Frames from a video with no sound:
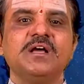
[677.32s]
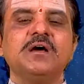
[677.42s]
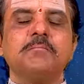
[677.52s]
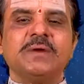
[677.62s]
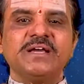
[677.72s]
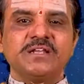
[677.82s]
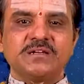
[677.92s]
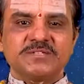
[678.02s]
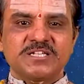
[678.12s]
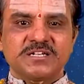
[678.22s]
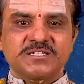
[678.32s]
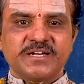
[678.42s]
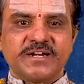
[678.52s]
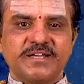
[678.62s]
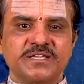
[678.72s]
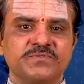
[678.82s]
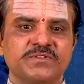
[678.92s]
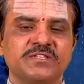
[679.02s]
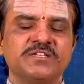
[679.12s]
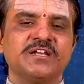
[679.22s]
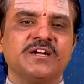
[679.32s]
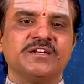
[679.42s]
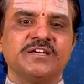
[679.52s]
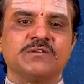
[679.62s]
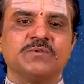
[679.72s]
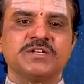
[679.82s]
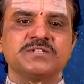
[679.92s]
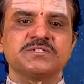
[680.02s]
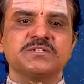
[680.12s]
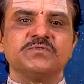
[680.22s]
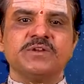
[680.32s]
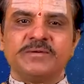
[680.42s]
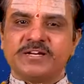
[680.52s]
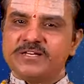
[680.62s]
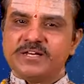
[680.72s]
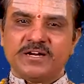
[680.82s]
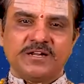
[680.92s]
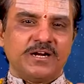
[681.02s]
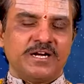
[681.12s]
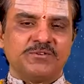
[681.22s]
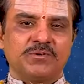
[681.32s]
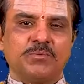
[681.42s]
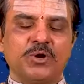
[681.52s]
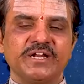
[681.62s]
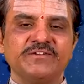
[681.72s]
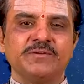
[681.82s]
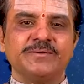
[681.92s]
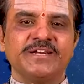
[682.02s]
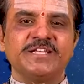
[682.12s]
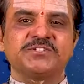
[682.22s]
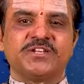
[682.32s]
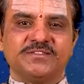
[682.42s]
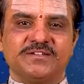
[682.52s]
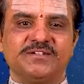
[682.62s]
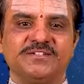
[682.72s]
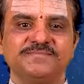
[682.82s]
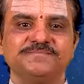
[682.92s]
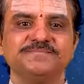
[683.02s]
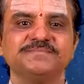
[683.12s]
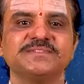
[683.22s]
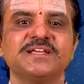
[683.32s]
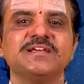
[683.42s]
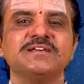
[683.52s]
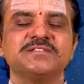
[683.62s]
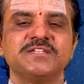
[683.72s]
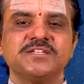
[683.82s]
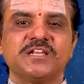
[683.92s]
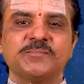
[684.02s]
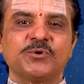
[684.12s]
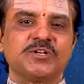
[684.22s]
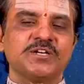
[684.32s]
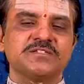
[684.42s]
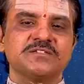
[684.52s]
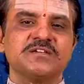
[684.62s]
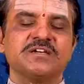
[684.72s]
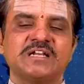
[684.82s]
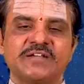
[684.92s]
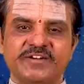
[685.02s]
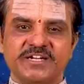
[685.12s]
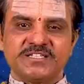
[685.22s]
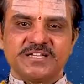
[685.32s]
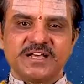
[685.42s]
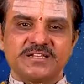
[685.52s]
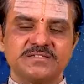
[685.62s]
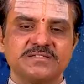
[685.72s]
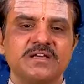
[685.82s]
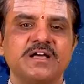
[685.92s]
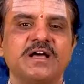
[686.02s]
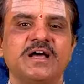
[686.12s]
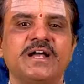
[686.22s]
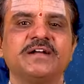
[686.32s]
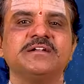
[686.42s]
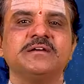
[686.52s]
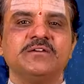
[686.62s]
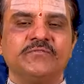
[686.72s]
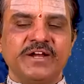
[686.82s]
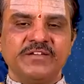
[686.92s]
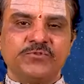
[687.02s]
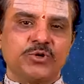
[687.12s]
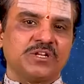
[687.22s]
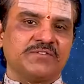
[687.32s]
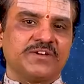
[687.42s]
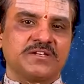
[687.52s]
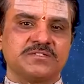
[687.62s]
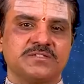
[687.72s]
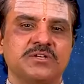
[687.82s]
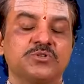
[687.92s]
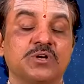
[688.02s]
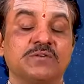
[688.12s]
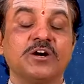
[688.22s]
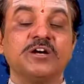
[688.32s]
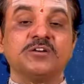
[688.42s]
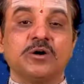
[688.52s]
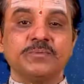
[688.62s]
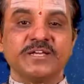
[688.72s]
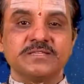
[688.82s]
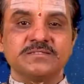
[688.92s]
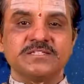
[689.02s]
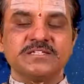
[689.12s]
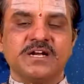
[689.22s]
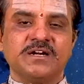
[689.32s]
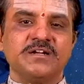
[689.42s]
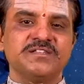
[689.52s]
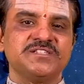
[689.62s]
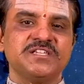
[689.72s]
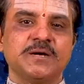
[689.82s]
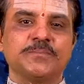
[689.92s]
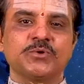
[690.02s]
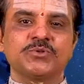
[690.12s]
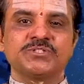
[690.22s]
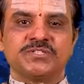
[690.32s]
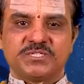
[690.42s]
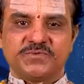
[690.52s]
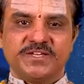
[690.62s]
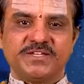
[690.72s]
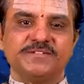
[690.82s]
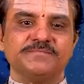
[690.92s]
Minor misunderstandings with near and dear ones will be cleared and your bonding will be re-strengthened. Senior reporters, graphic designers, and wedding photographers should avoid complacency and lazy approach this week.